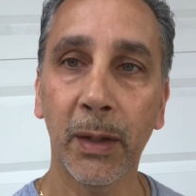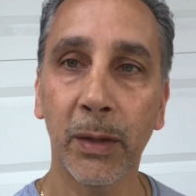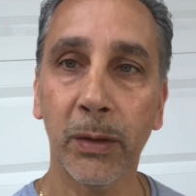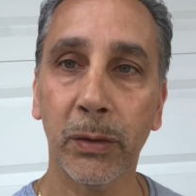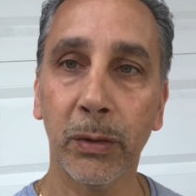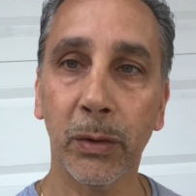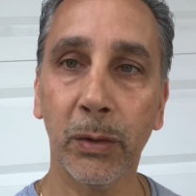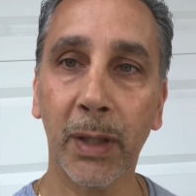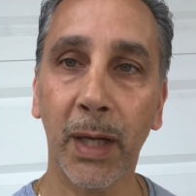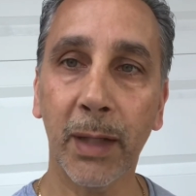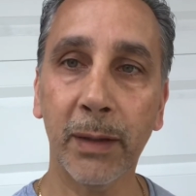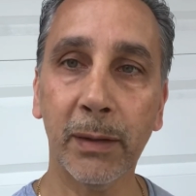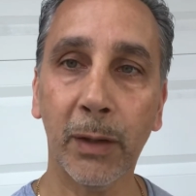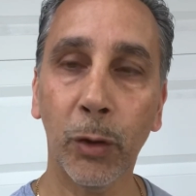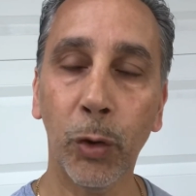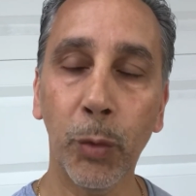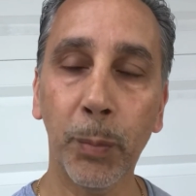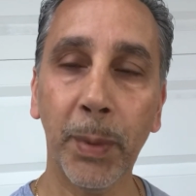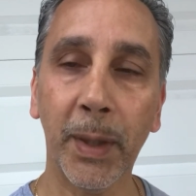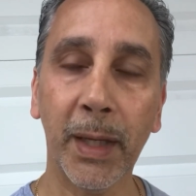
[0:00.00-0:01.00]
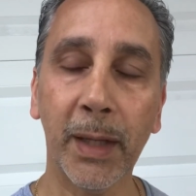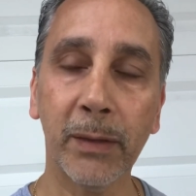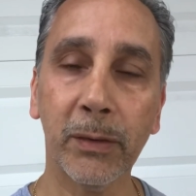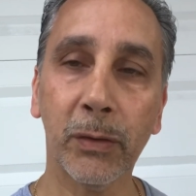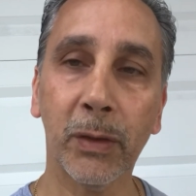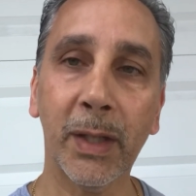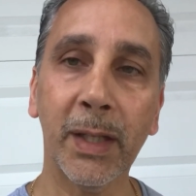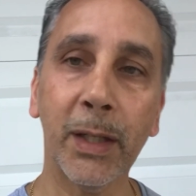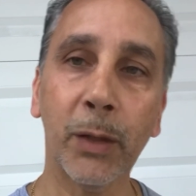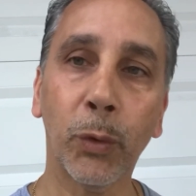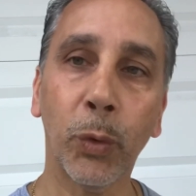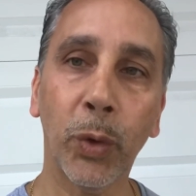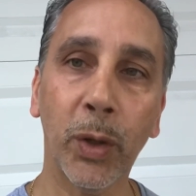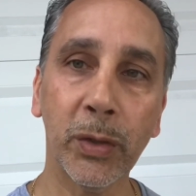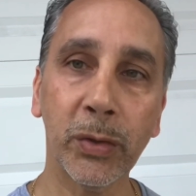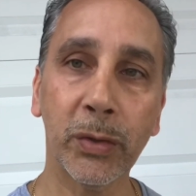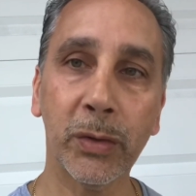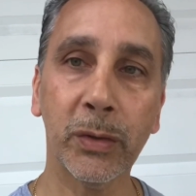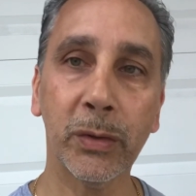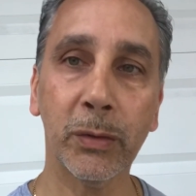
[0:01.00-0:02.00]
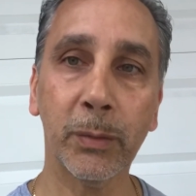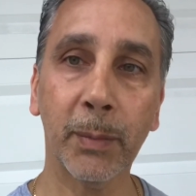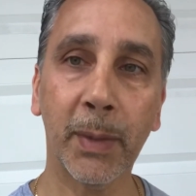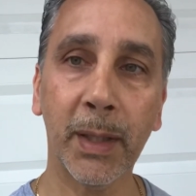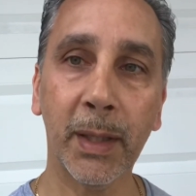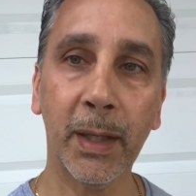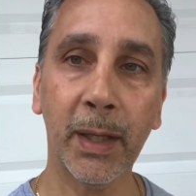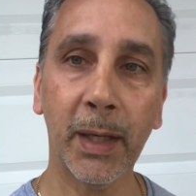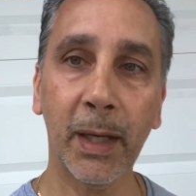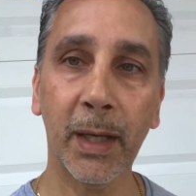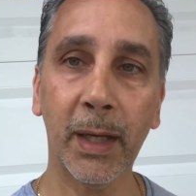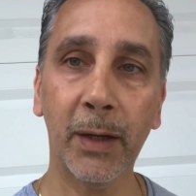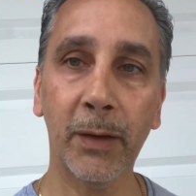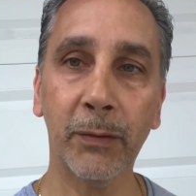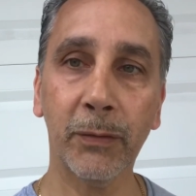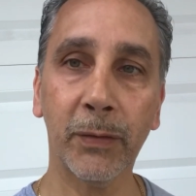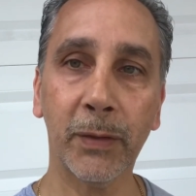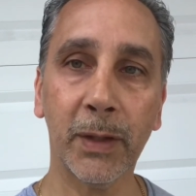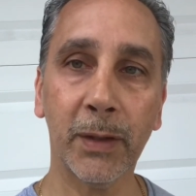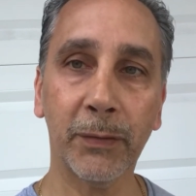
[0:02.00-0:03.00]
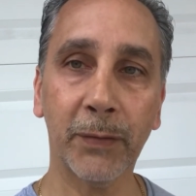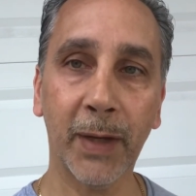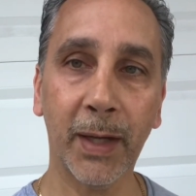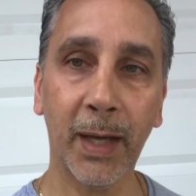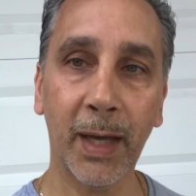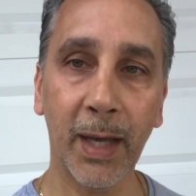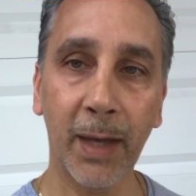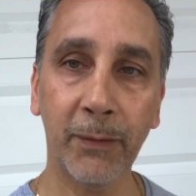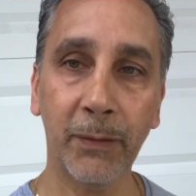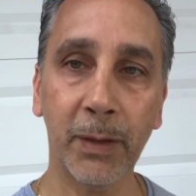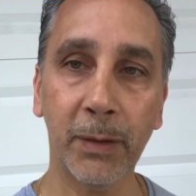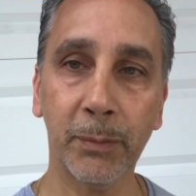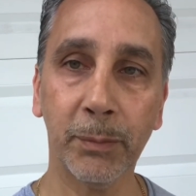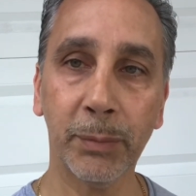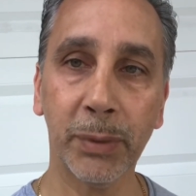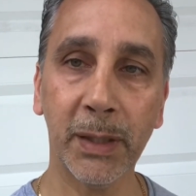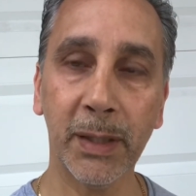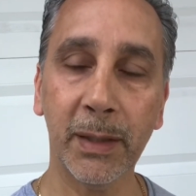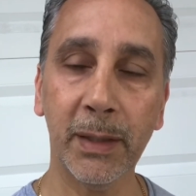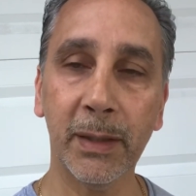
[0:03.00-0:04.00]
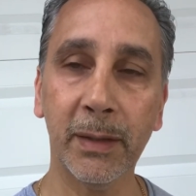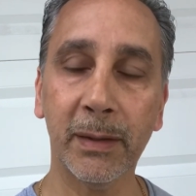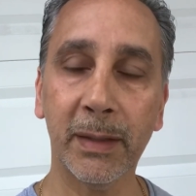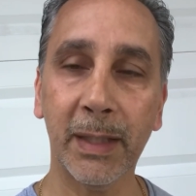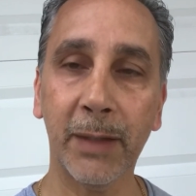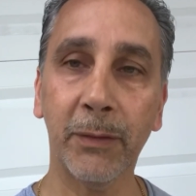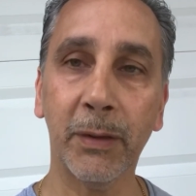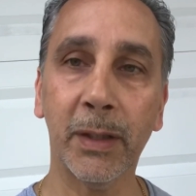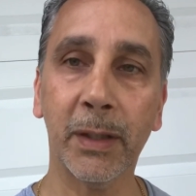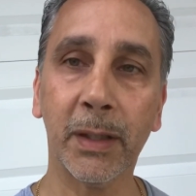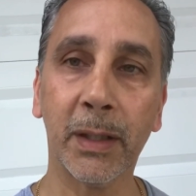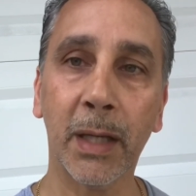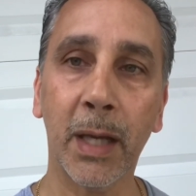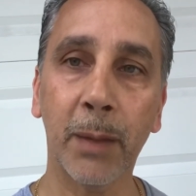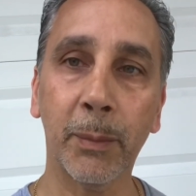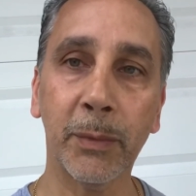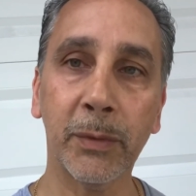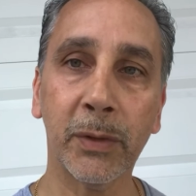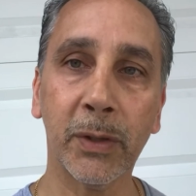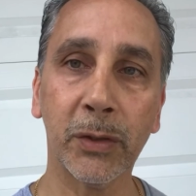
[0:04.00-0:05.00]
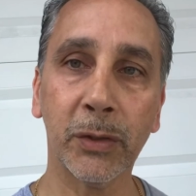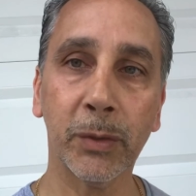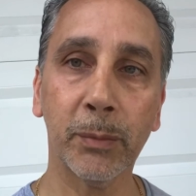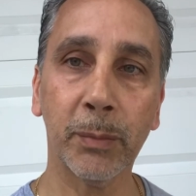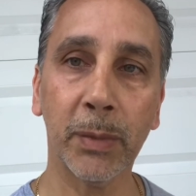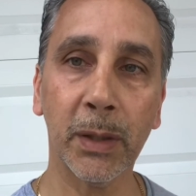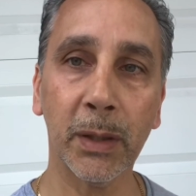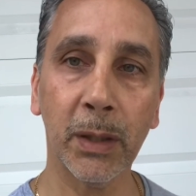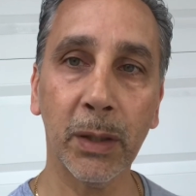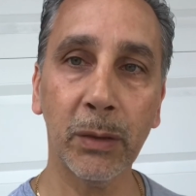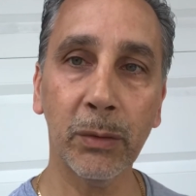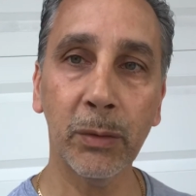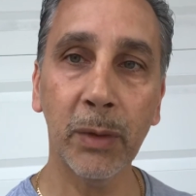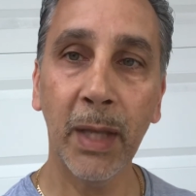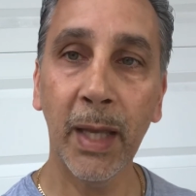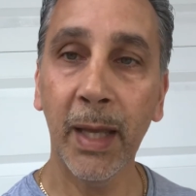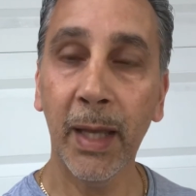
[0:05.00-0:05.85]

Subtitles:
So guys, I hope I answered any questions you might have, and if I haven't, please leave it in the comment section below.